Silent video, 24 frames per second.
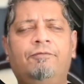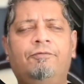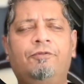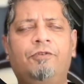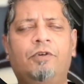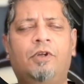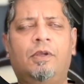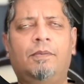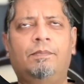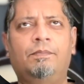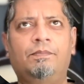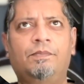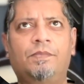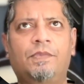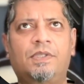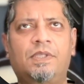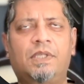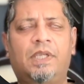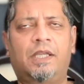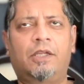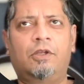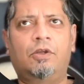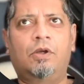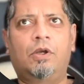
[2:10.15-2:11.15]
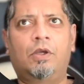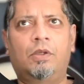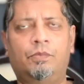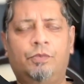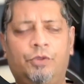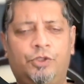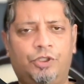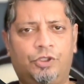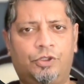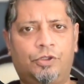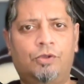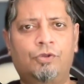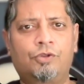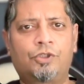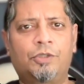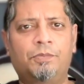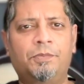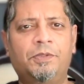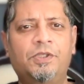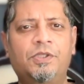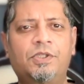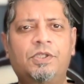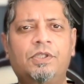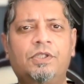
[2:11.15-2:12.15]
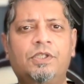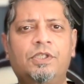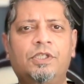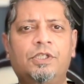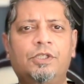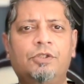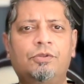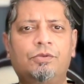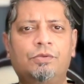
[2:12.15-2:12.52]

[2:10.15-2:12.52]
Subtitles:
from Saigon, which is Ho Chi Minh City,